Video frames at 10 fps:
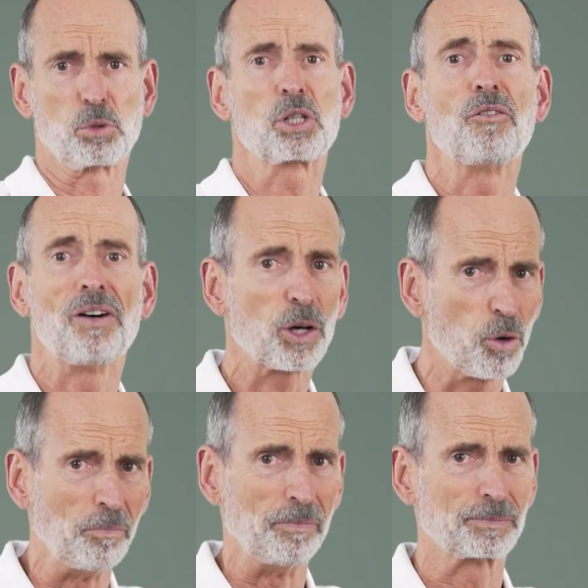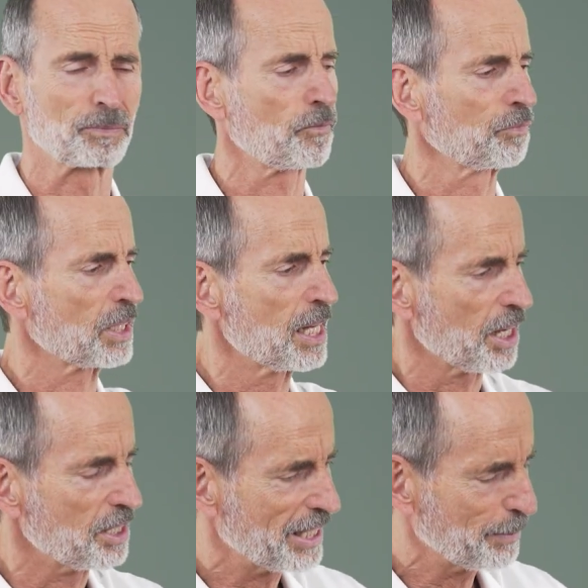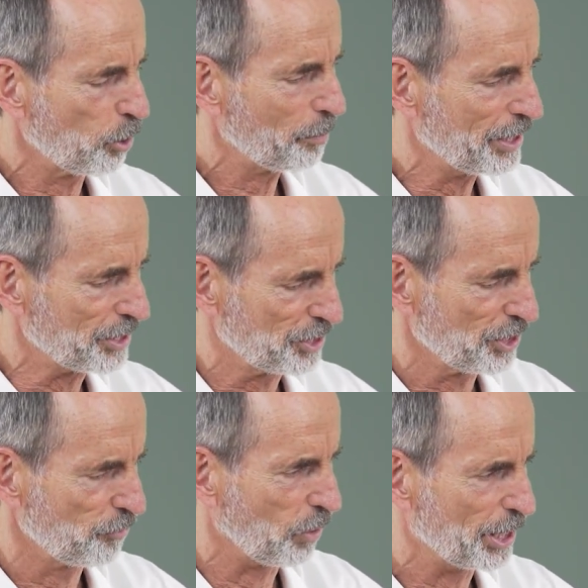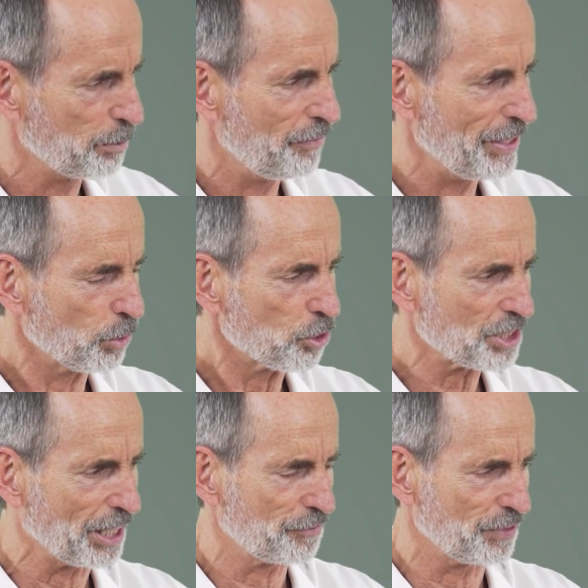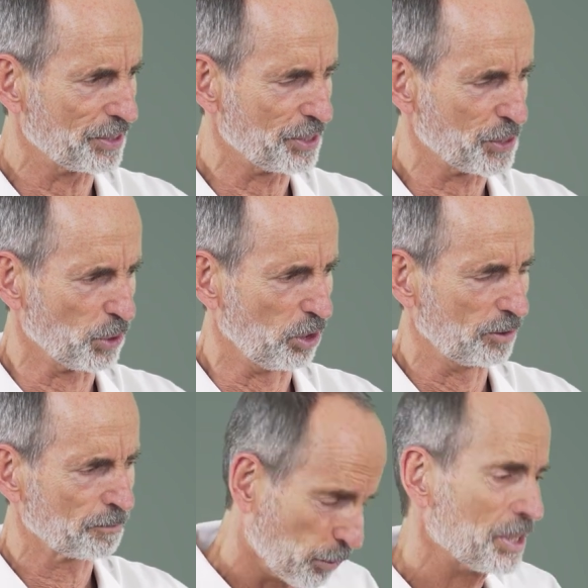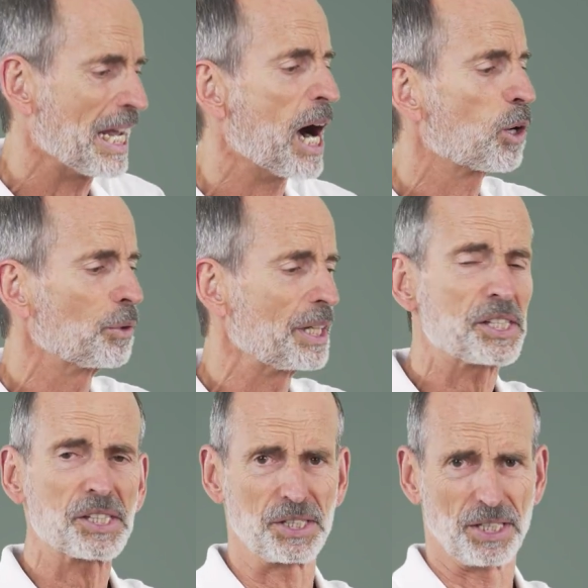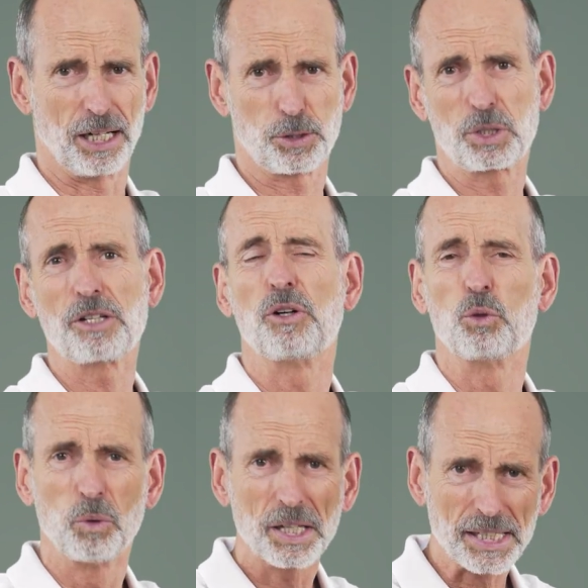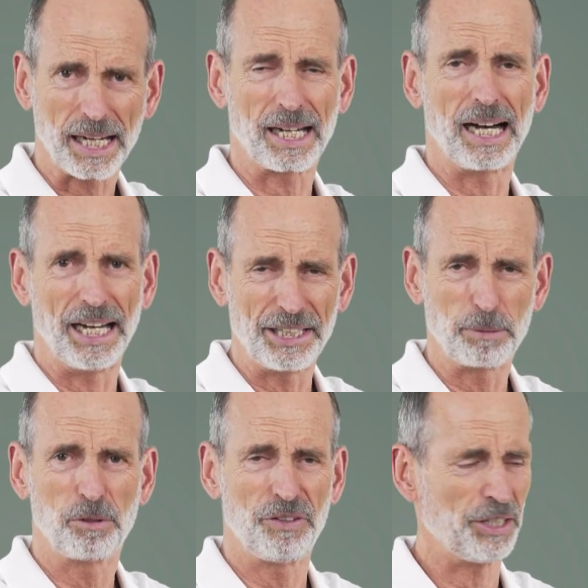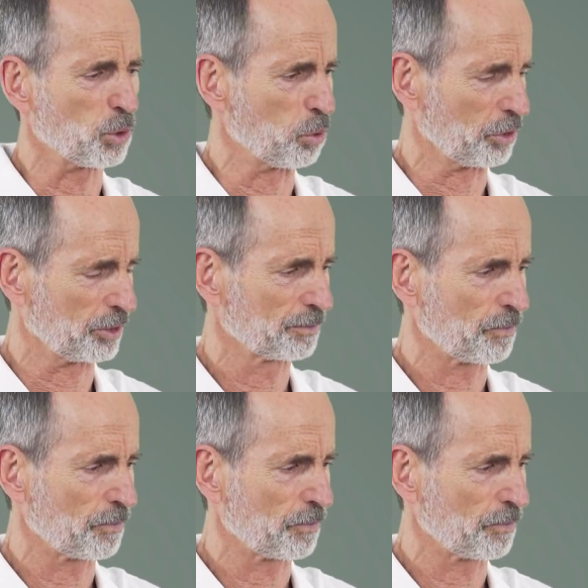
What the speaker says: Why? The moment a motion is supposed to be carried out and the thing that initiates this motion becomes shorter,